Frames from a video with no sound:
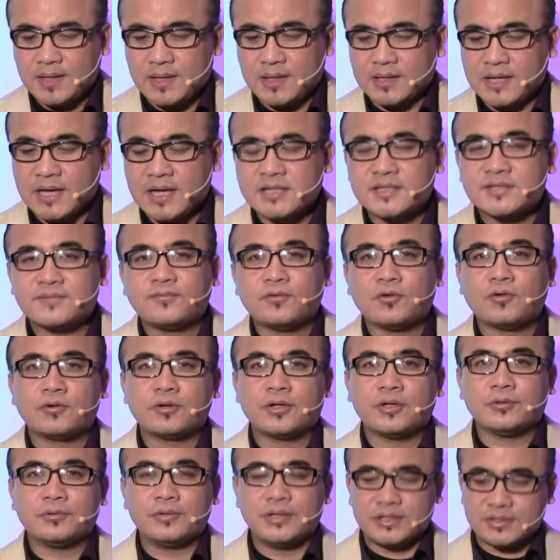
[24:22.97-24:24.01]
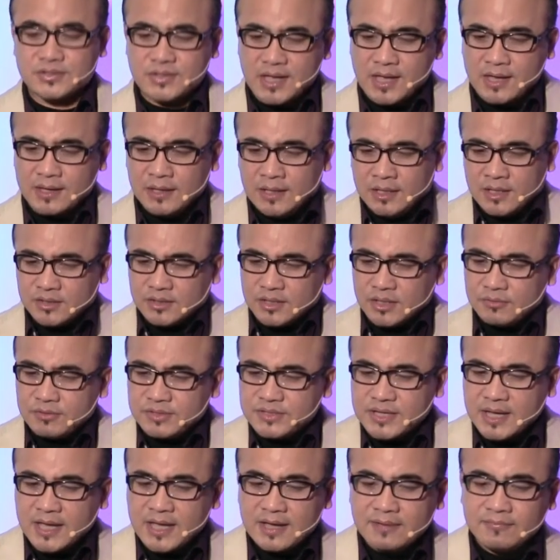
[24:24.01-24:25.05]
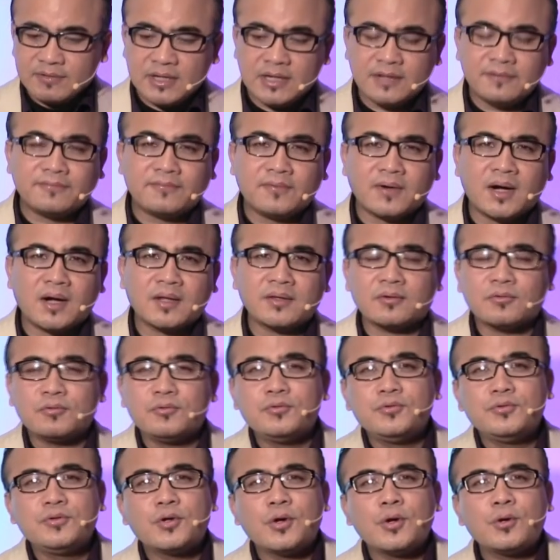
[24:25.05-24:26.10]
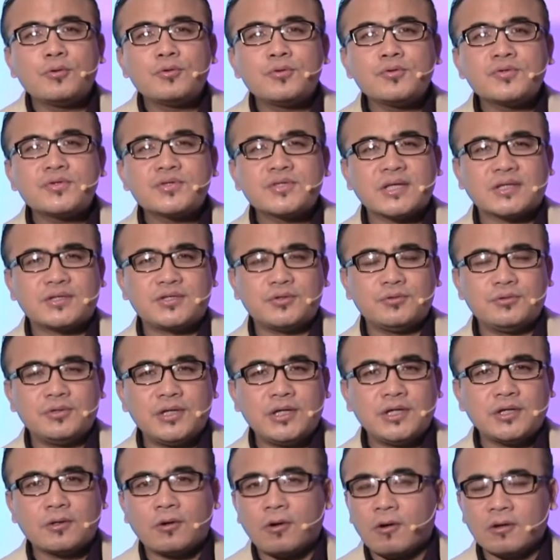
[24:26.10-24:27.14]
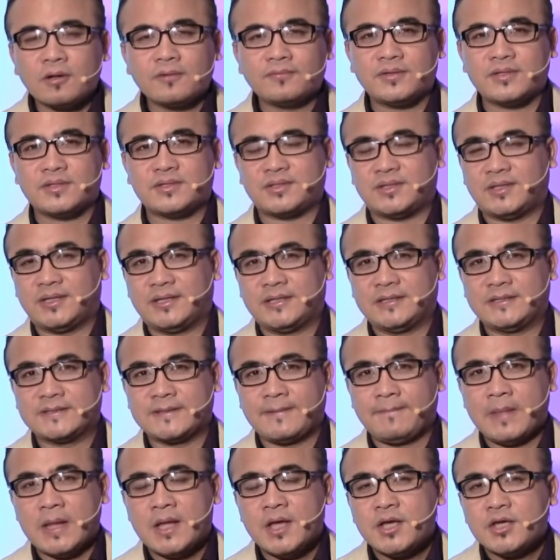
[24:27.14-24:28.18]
and asked for you. He's saying, there is a heavenly Father who knows that you need all of these things.